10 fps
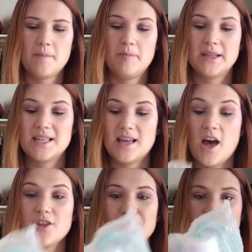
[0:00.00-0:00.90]
But the
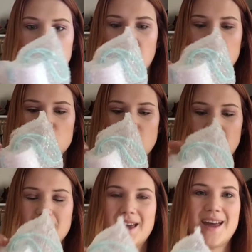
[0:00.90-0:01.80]
other thing that I knew
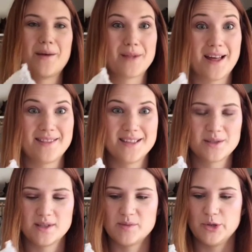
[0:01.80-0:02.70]
I would get, I'm glad
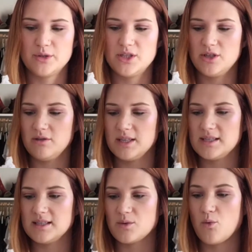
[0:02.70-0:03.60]
this one's blue too, is
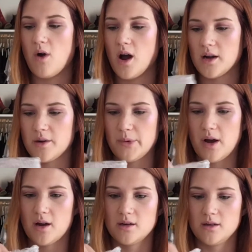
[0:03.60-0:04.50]
this water
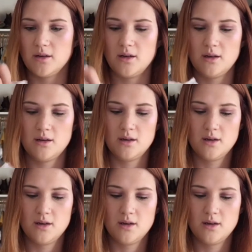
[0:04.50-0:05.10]
bottle.